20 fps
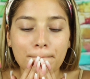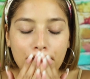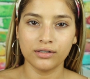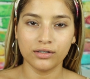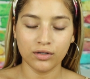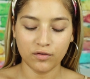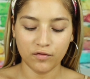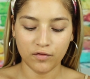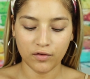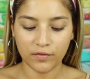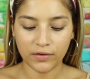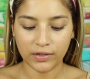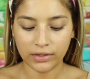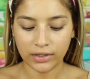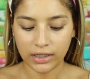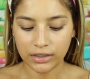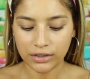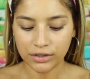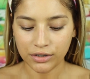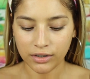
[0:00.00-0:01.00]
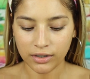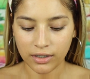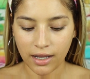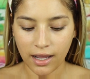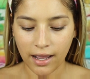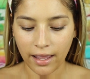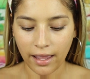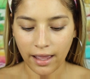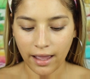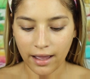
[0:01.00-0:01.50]
So for foundation,
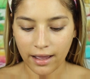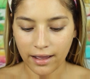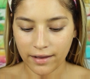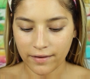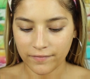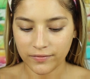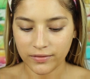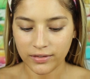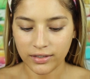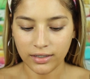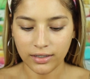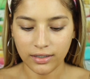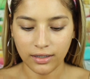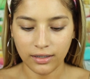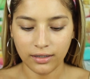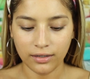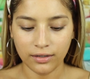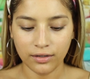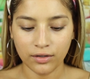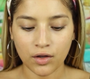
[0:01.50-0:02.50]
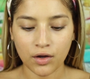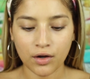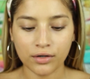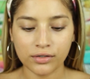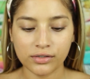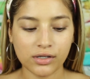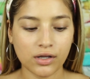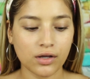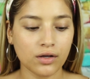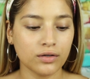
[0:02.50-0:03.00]
I have the
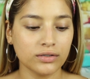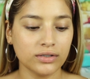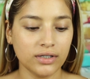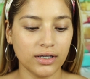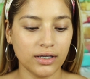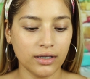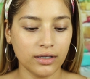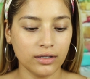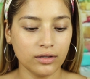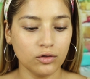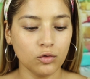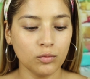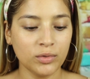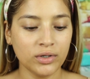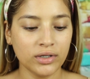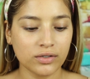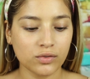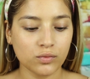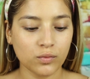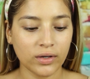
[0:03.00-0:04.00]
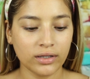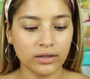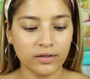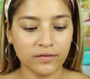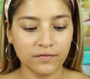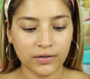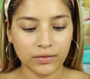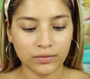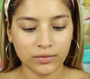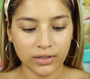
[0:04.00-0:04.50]
Nars All Day Luminous
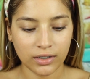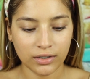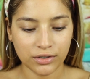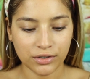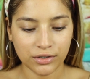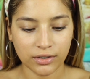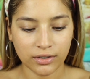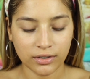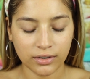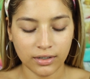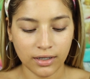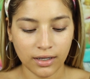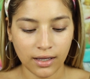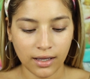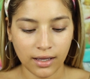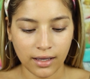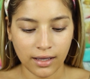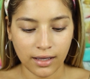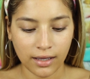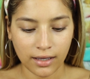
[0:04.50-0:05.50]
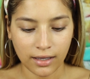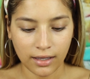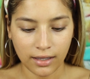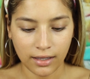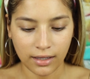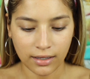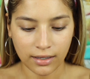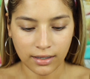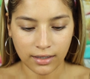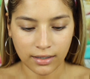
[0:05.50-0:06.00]
Weightless Foundation,
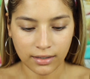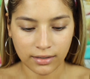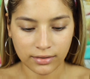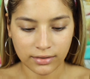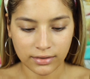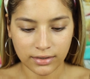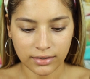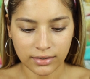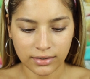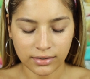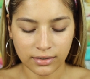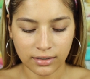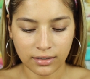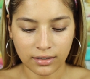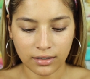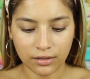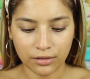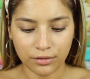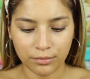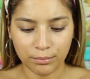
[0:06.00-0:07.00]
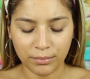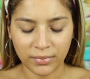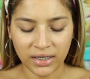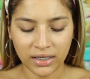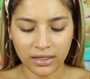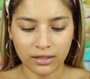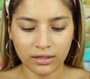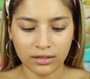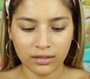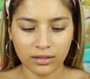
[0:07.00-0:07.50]
and this is in the color
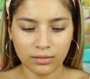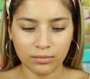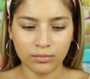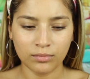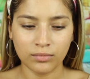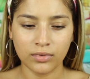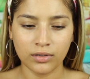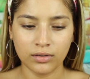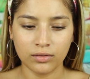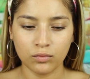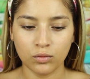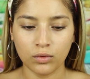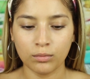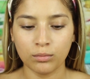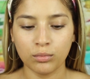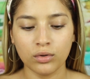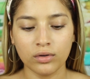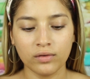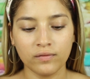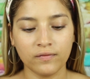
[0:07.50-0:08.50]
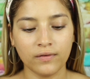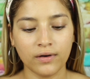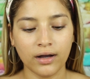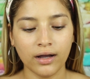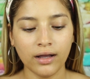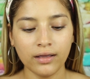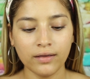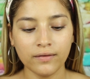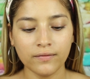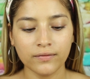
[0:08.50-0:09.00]
medium
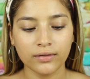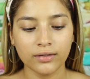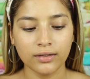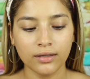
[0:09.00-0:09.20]
1.5.